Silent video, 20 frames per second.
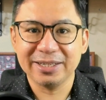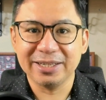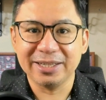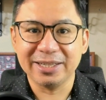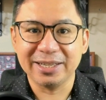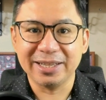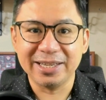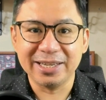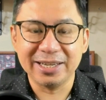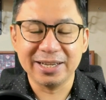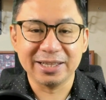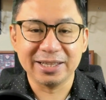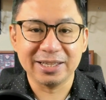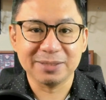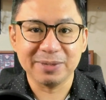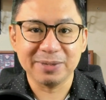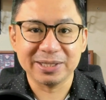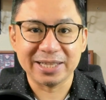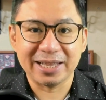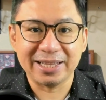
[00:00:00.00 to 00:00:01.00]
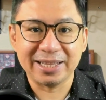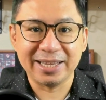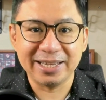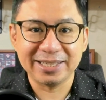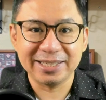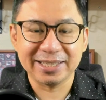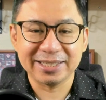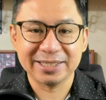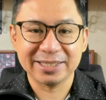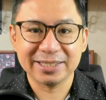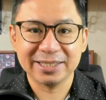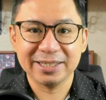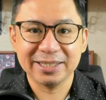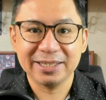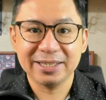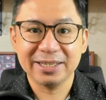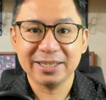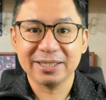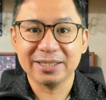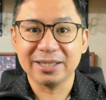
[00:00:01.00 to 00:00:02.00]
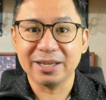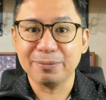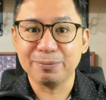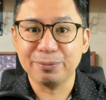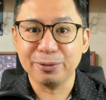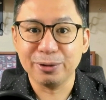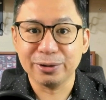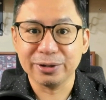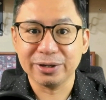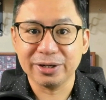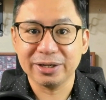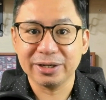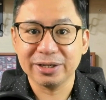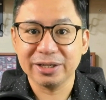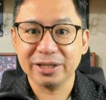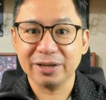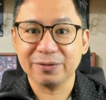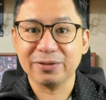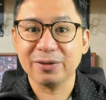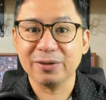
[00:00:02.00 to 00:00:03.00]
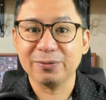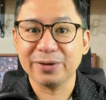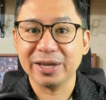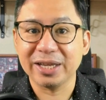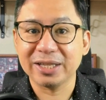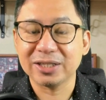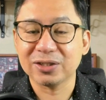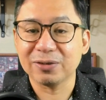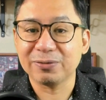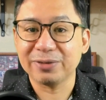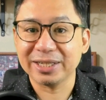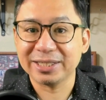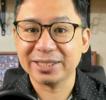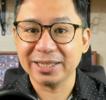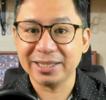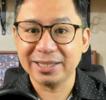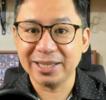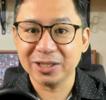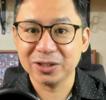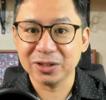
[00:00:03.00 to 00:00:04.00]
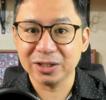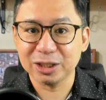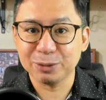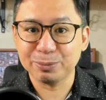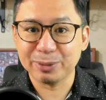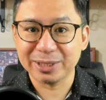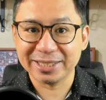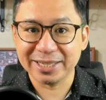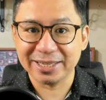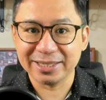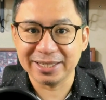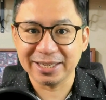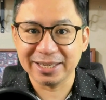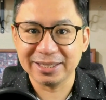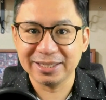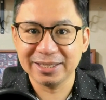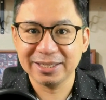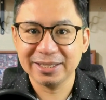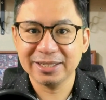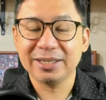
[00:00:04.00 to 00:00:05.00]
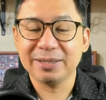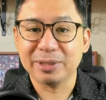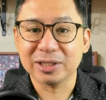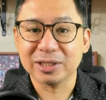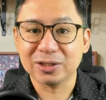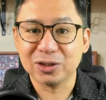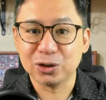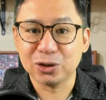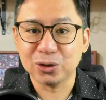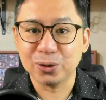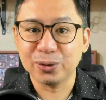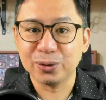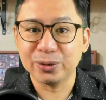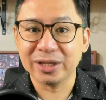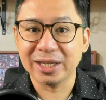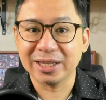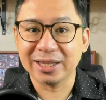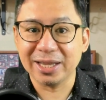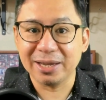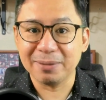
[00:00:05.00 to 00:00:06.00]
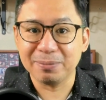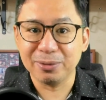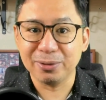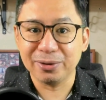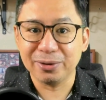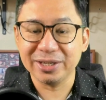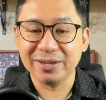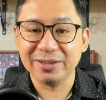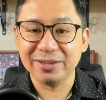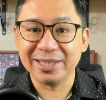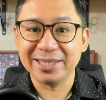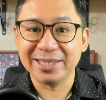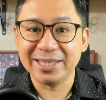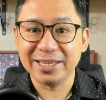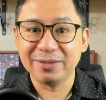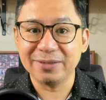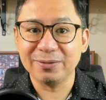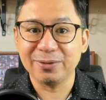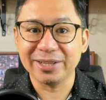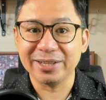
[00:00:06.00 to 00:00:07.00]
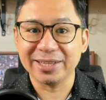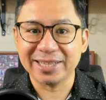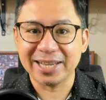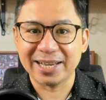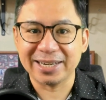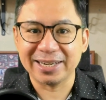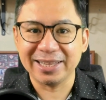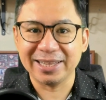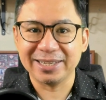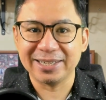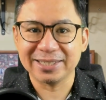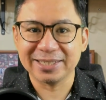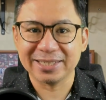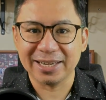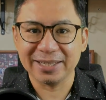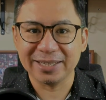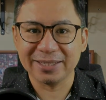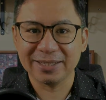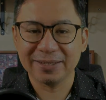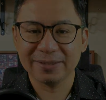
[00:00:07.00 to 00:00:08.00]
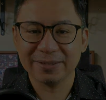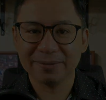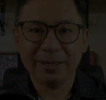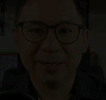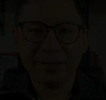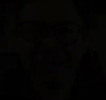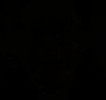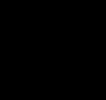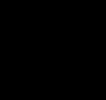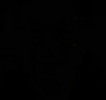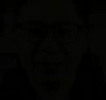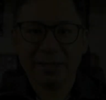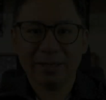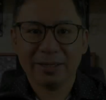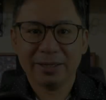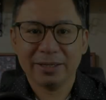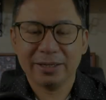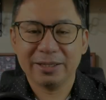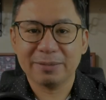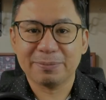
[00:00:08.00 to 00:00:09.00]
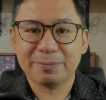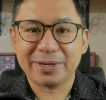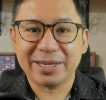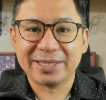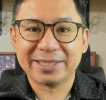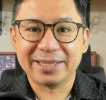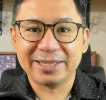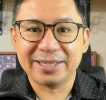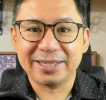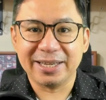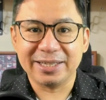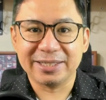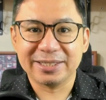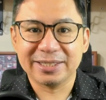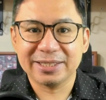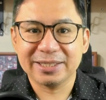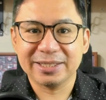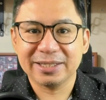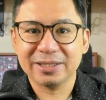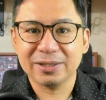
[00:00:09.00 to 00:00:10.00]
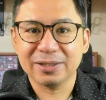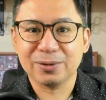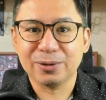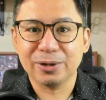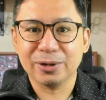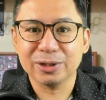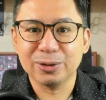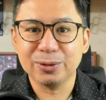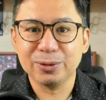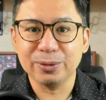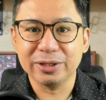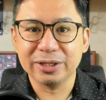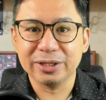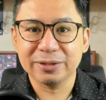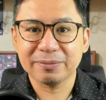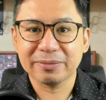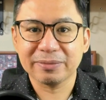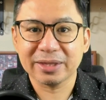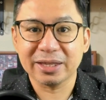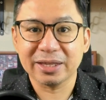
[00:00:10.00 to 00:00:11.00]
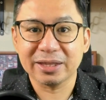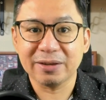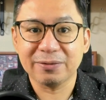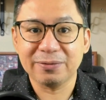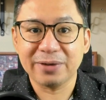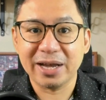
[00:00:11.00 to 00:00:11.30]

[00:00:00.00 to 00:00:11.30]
In illegal dismissal cases, the employer, if defense of resignation is presented, must show that the employee indeed voluntarily resigned. In the present case, the court ruled that the